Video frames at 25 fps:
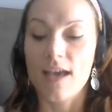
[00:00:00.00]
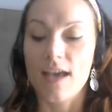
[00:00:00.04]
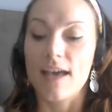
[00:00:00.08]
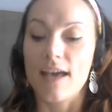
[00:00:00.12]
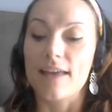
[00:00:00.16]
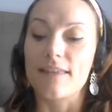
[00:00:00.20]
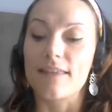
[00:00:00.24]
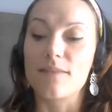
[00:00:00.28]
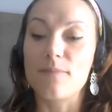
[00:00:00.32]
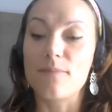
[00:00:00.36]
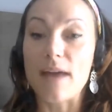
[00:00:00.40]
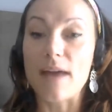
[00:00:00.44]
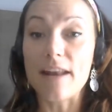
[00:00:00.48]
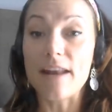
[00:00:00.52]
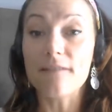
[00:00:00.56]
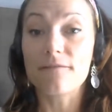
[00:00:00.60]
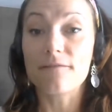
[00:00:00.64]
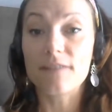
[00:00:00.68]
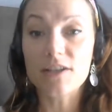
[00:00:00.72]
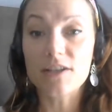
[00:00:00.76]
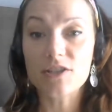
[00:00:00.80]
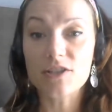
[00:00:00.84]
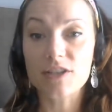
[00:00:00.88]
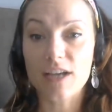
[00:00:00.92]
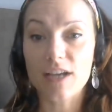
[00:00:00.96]
The
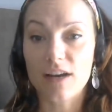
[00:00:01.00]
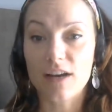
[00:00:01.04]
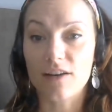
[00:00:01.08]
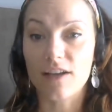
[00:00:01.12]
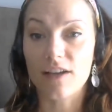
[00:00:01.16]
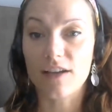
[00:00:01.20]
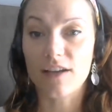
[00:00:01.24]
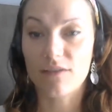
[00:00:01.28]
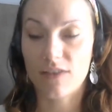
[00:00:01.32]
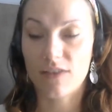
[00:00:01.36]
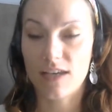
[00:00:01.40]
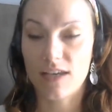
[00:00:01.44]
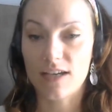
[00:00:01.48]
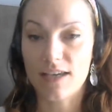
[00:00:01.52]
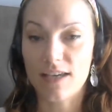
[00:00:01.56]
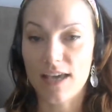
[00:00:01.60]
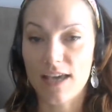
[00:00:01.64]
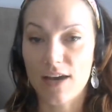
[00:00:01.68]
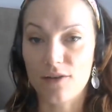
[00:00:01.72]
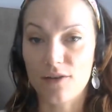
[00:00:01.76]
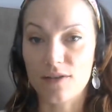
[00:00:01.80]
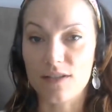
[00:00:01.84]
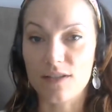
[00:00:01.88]
beneficiary of the account